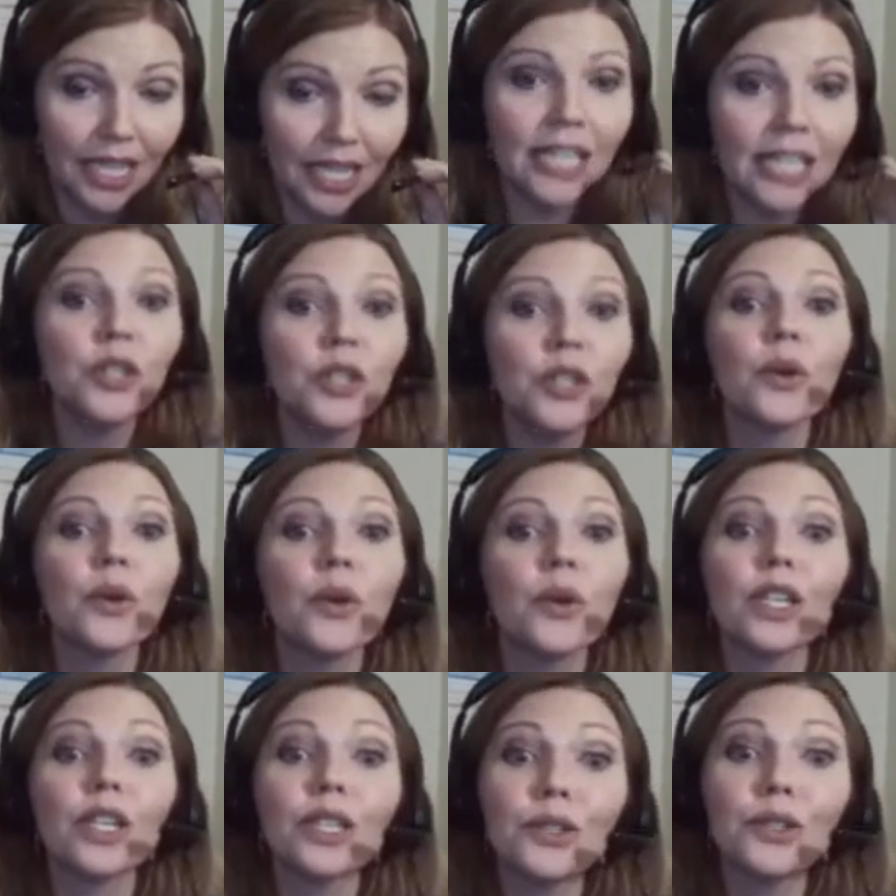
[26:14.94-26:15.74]
and you
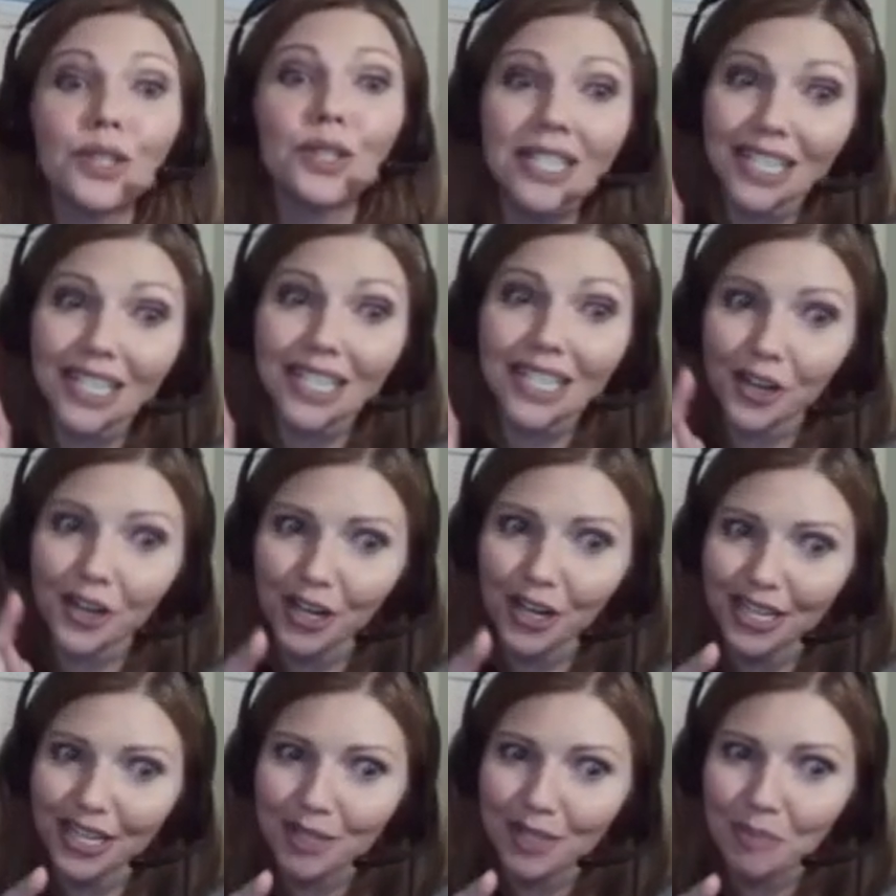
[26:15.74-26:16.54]
are going to lose
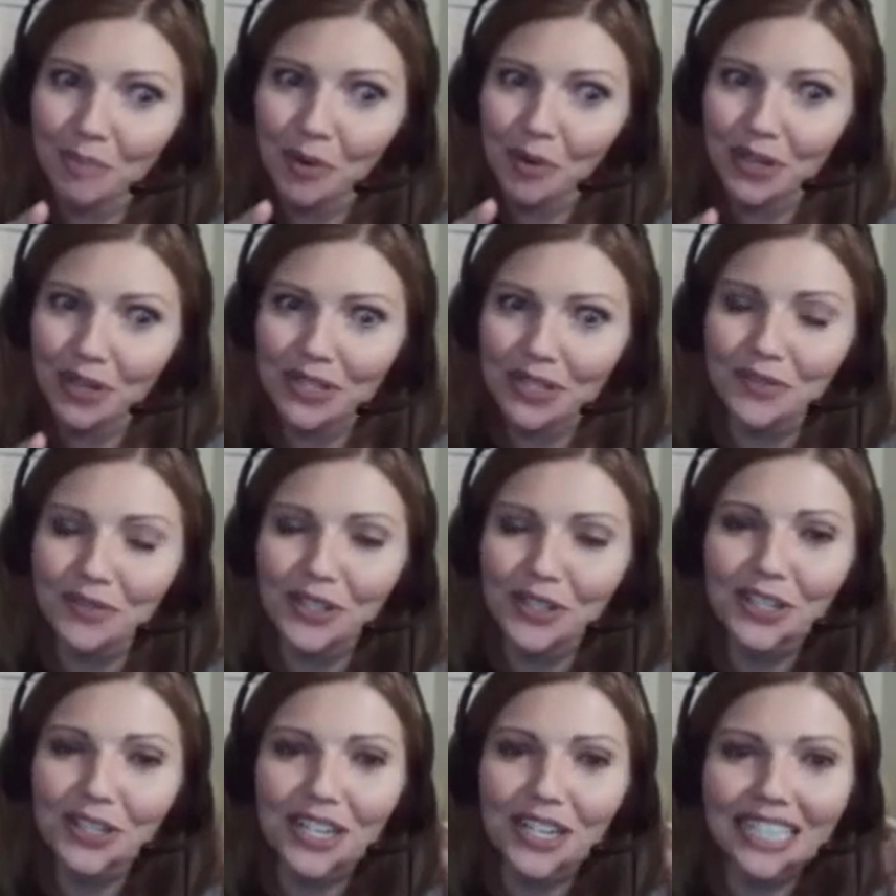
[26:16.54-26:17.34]
serious points
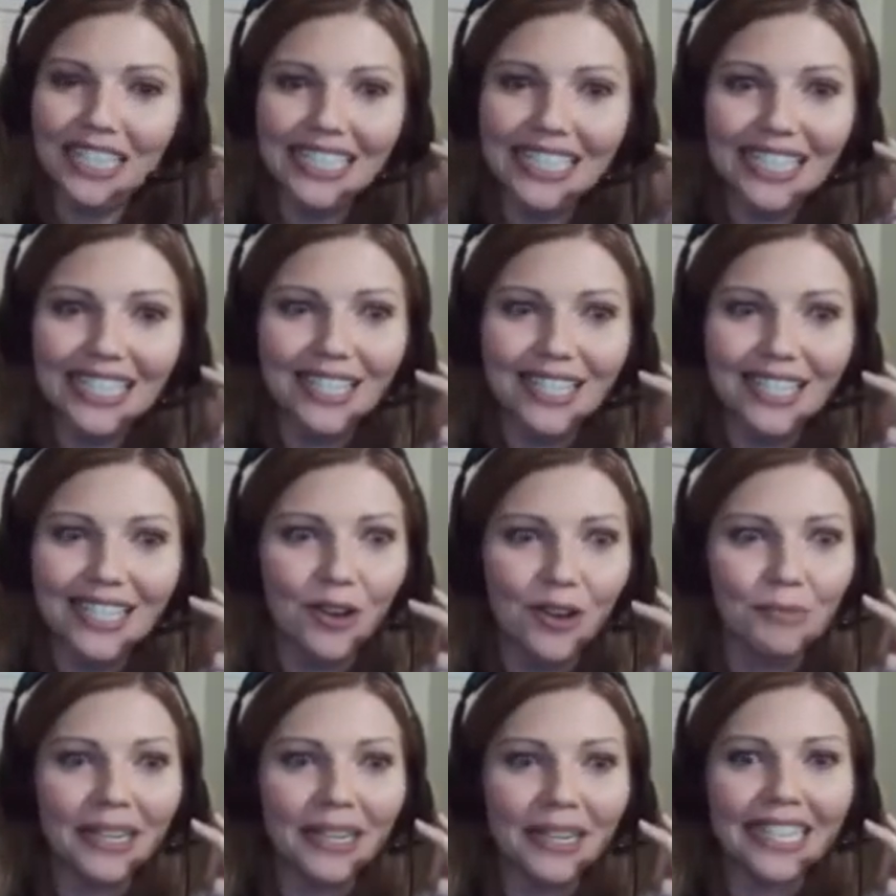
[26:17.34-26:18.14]
for trying to
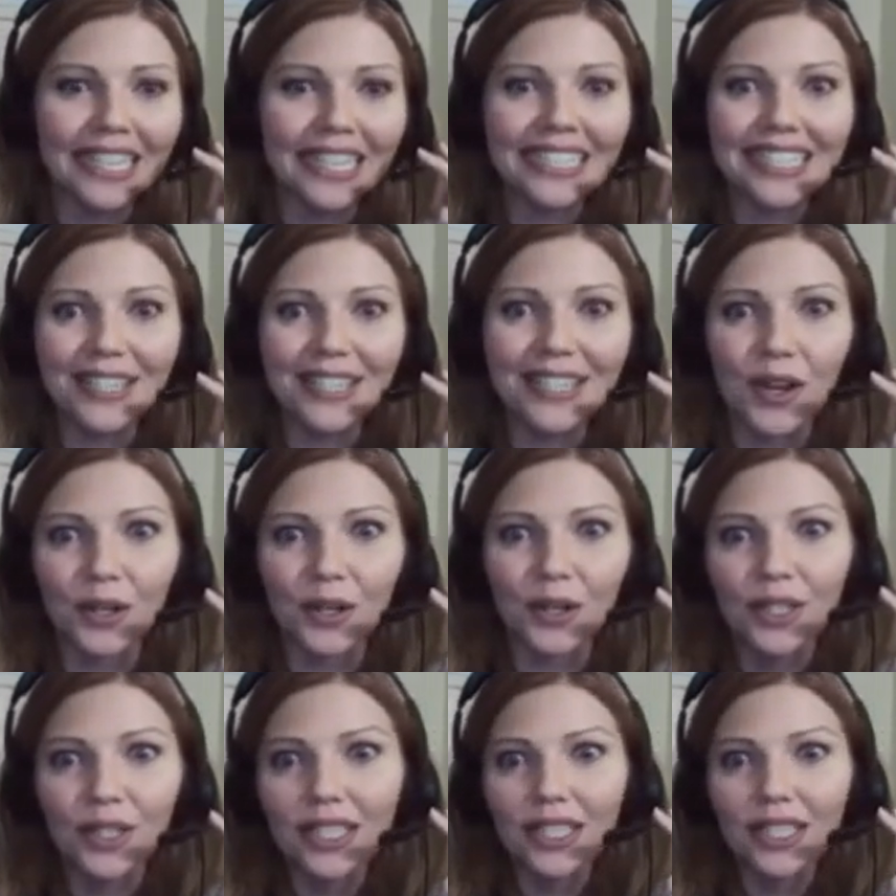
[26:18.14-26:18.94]
snow me.
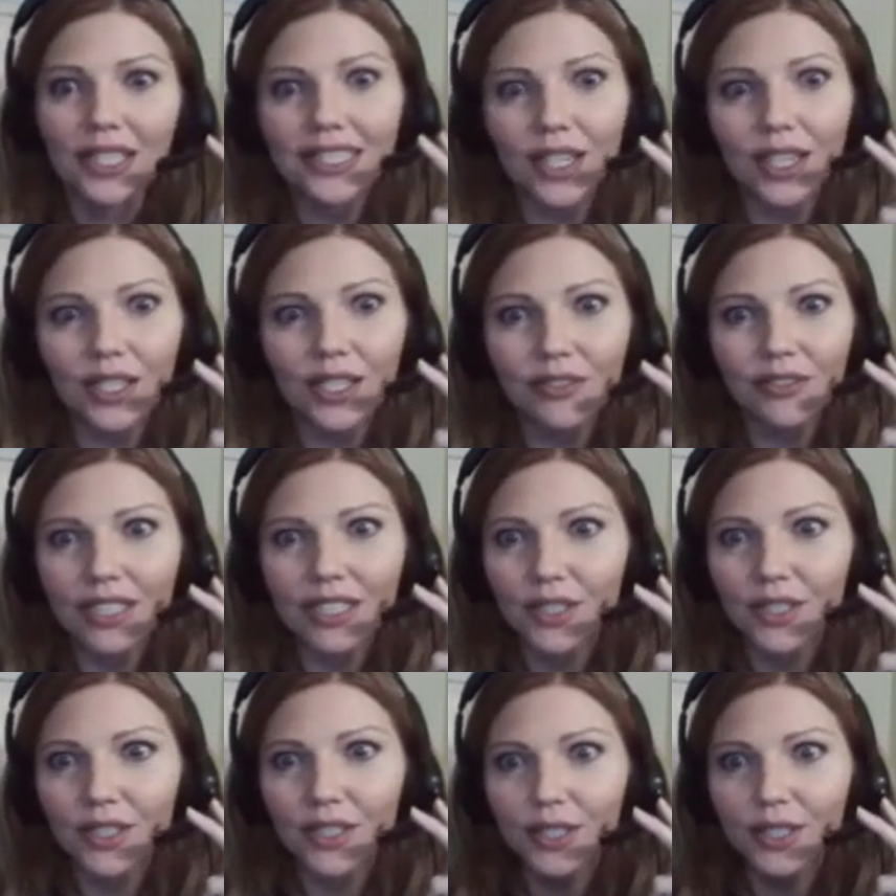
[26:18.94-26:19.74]
So don't
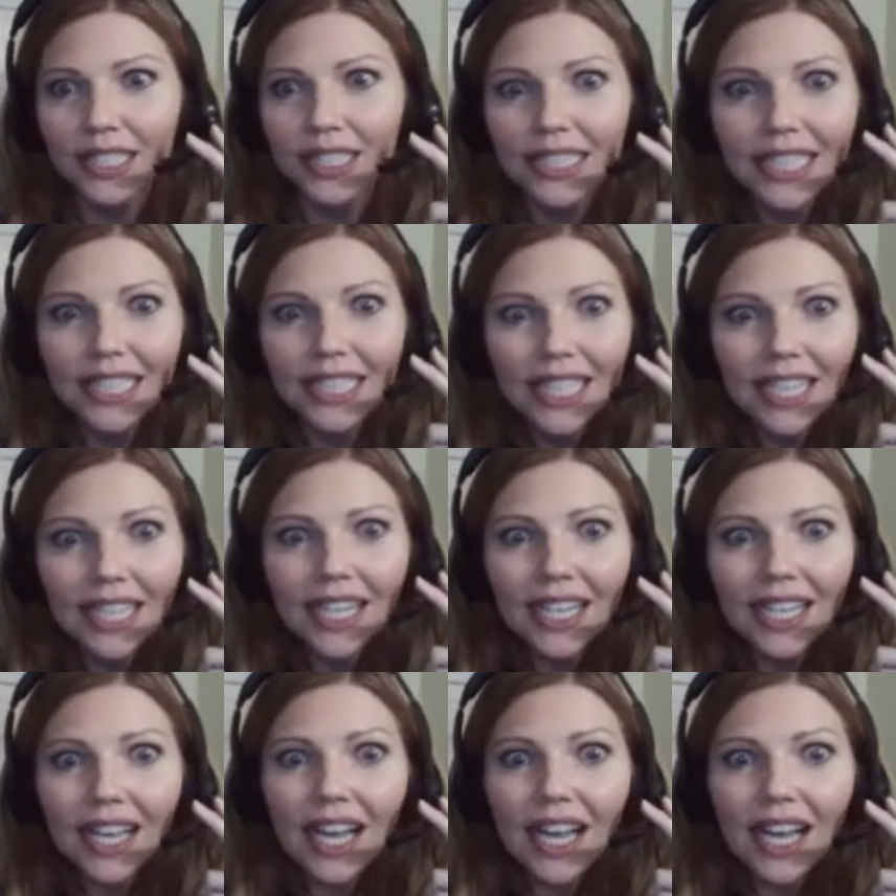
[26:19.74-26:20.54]
even do it.
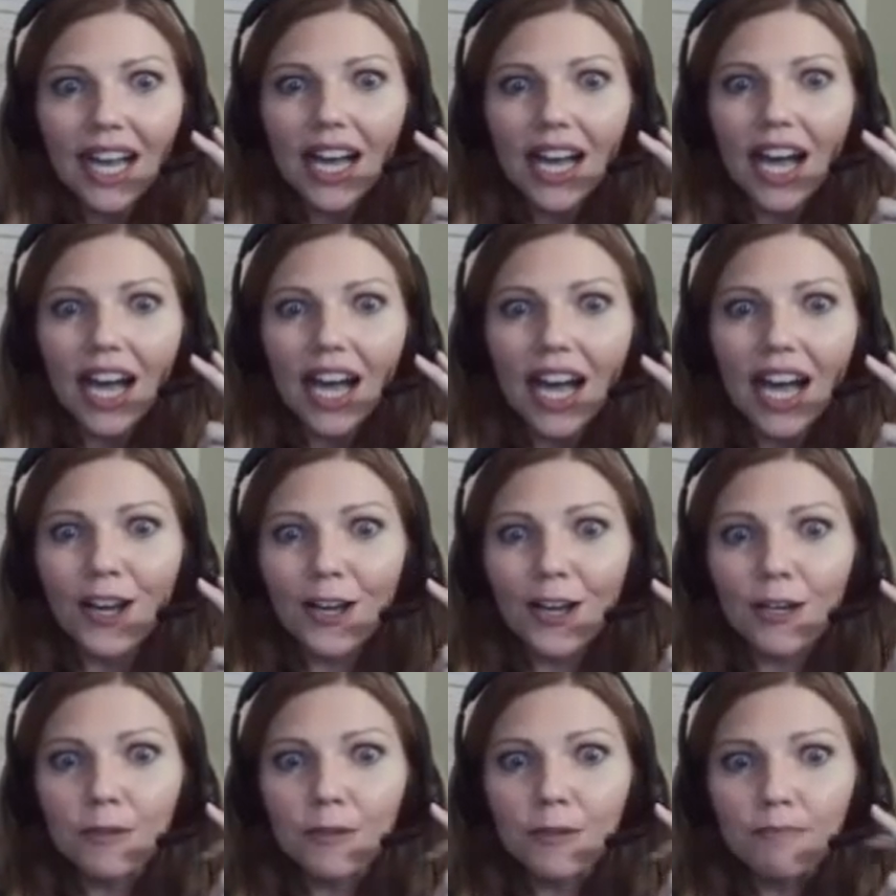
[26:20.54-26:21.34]

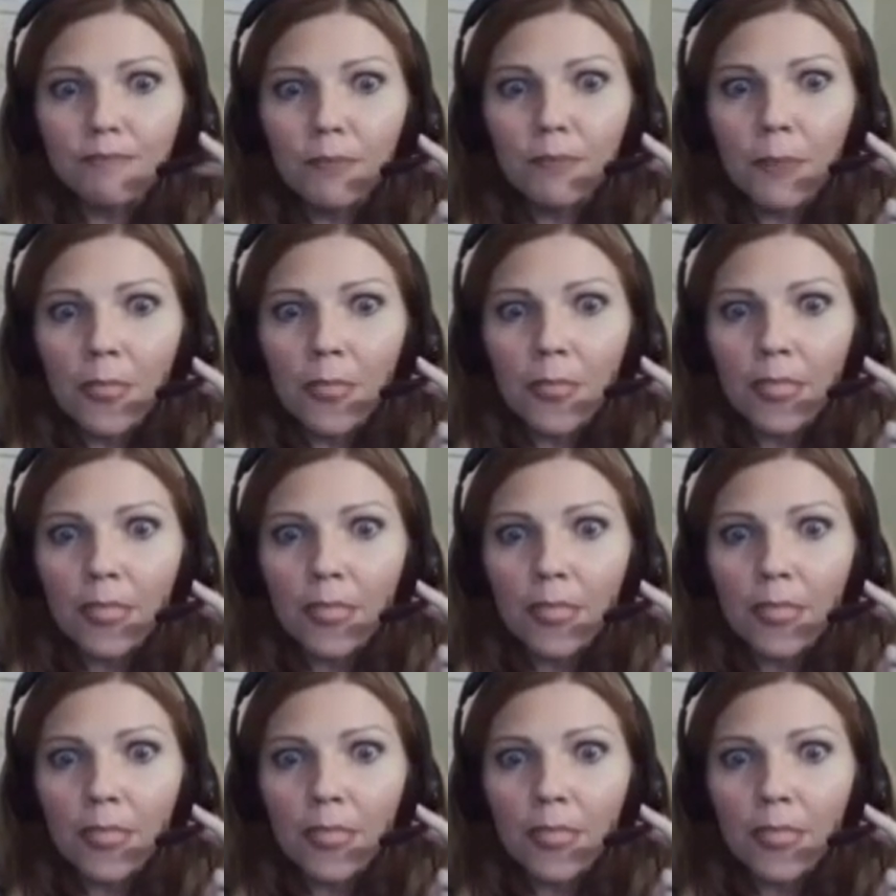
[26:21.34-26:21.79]
All